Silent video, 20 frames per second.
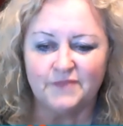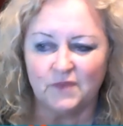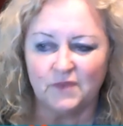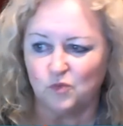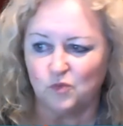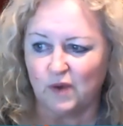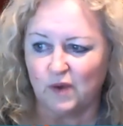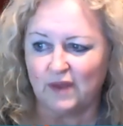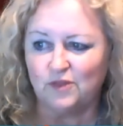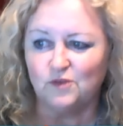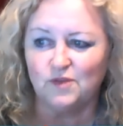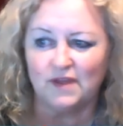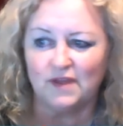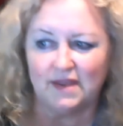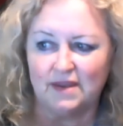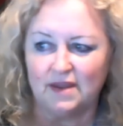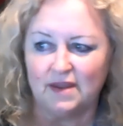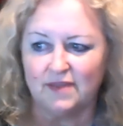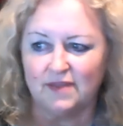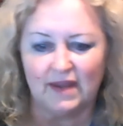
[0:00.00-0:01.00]
rather
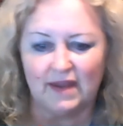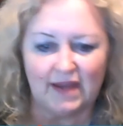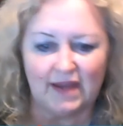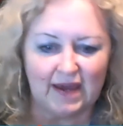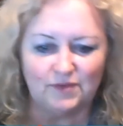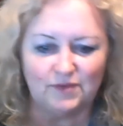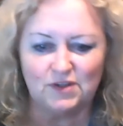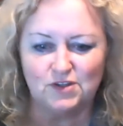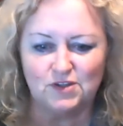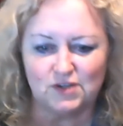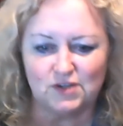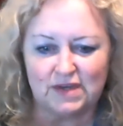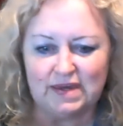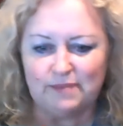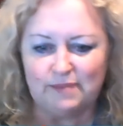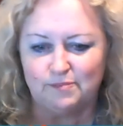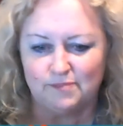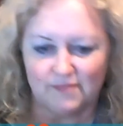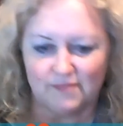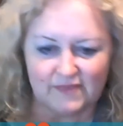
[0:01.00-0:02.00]
than having to
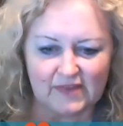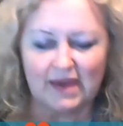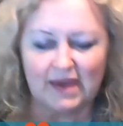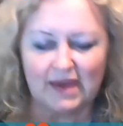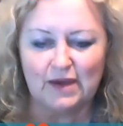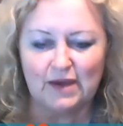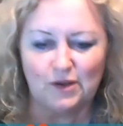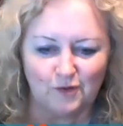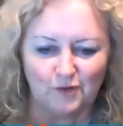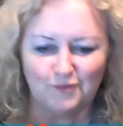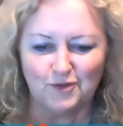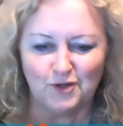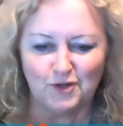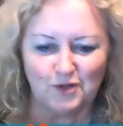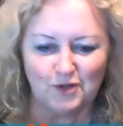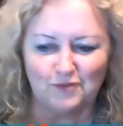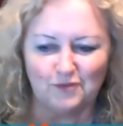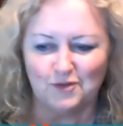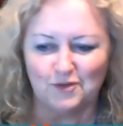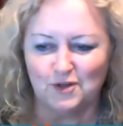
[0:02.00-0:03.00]
keep saying it over and
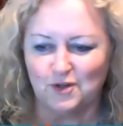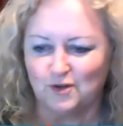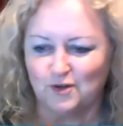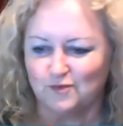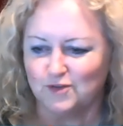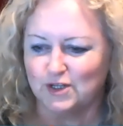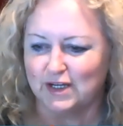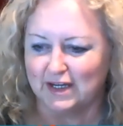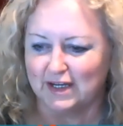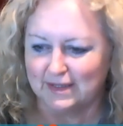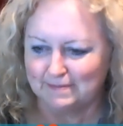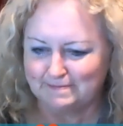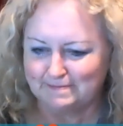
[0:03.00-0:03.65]
over and over again.